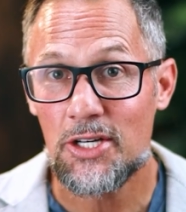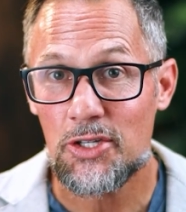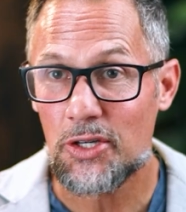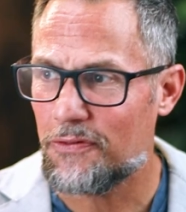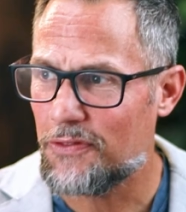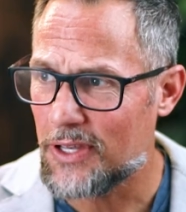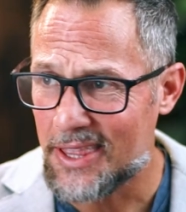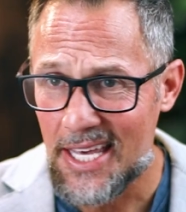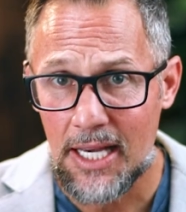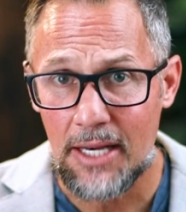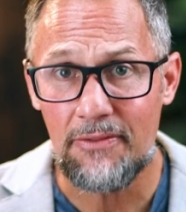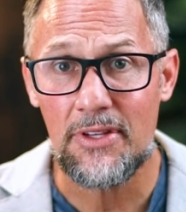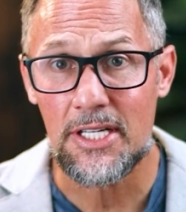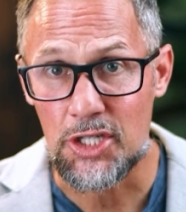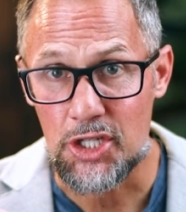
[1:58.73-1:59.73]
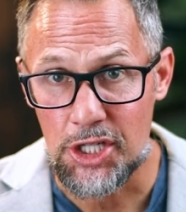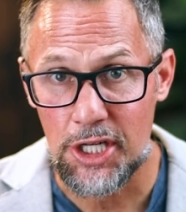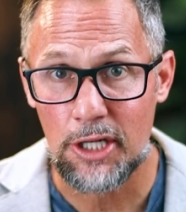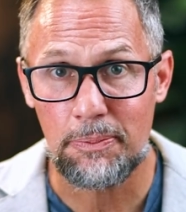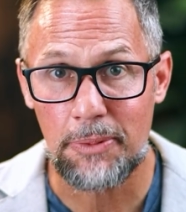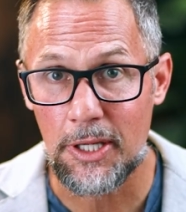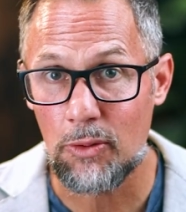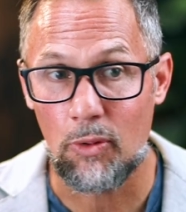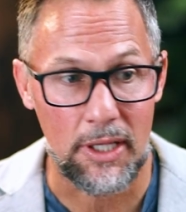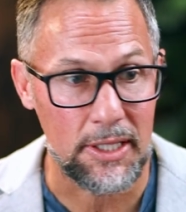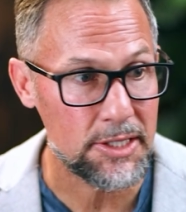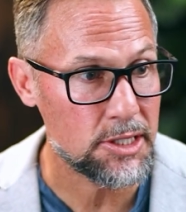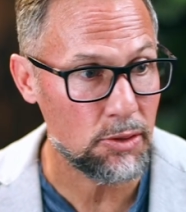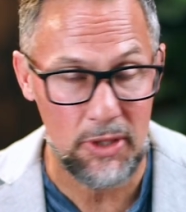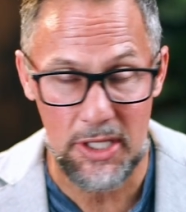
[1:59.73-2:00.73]
So if you think of these G L P
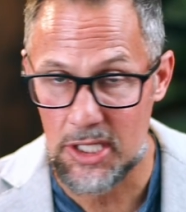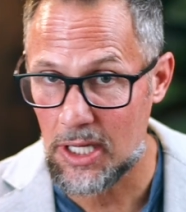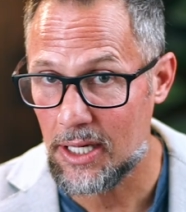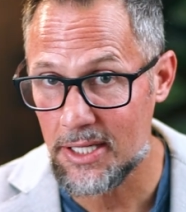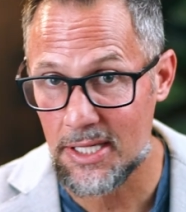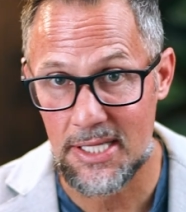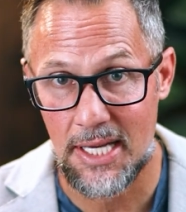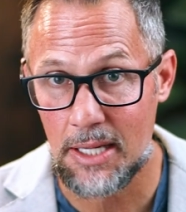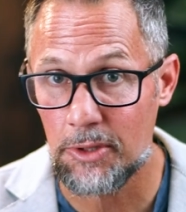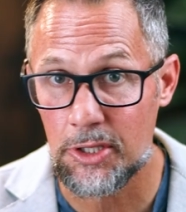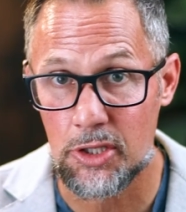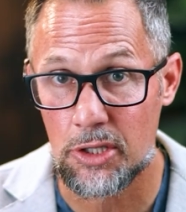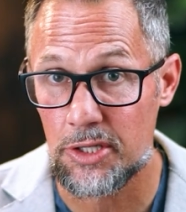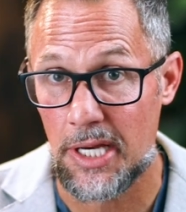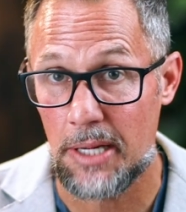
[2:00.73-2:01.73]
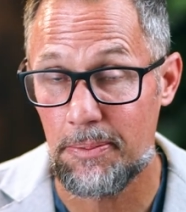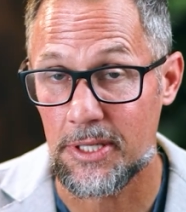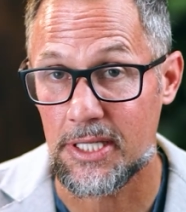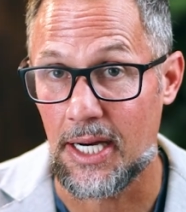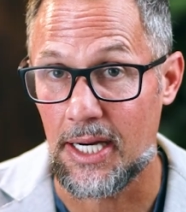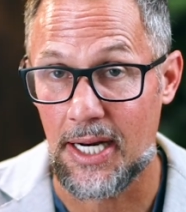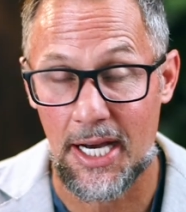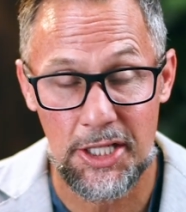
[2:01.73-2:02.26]
ones, and we saw the same with tirzepatide.